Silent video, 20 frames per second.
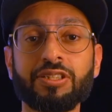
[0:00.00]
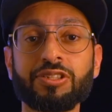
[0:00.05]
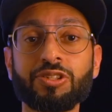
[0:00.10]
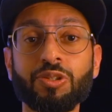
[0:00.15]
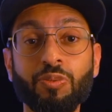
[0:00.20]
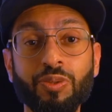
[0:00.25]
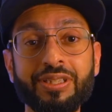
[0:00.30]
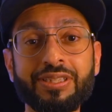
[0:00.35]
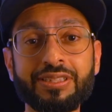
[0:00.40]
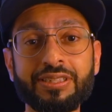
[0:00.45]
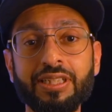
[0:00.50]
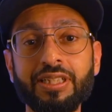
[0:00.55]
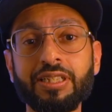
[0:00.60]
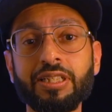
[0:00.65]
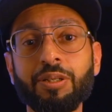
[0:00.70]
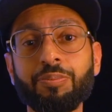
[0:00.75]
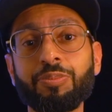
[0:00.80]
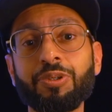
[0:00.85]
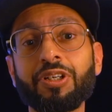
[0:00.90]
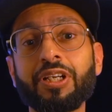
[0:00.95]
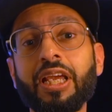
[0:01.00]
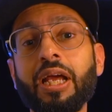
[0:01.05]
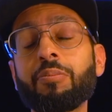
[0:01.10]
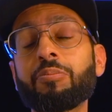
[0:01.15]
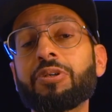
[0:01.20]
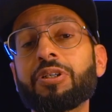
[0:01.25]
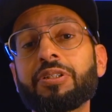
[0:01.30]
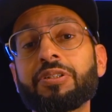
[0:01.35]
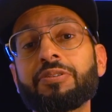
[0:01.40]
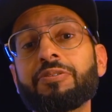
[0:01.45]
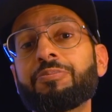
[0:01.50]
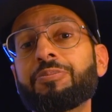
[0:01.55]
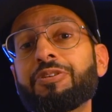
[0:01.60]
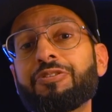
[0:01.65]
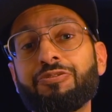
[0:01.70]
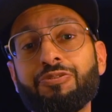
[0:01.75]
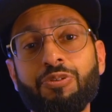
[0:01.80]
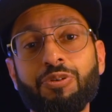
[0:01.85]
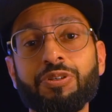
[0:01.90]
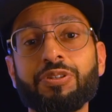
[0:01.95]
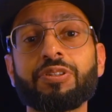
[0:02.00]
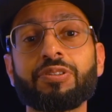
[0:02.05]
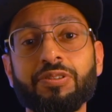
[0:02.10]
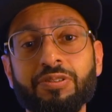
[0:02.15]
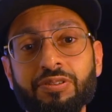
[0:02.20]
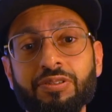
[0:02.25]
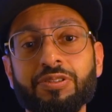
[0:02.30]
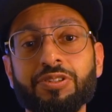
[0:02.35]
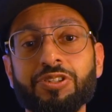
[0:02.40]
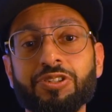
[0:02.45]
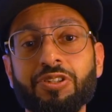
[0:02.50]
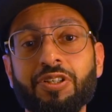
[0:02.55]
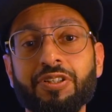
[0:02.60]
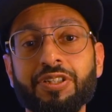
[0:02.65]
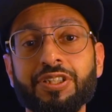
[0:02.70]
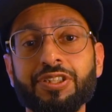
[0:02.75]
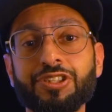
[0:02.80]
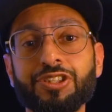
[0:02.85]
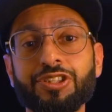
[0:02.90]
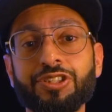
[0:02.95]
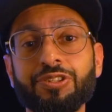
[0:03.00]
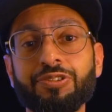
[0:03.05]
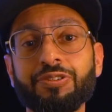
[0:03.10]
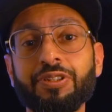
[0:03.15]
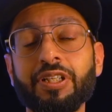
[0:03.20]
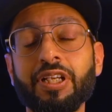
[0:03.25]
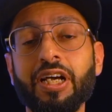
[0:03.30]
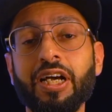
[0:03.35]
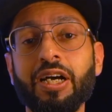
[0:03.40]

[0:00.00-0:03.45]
So when setting up your camera before starting a shoot,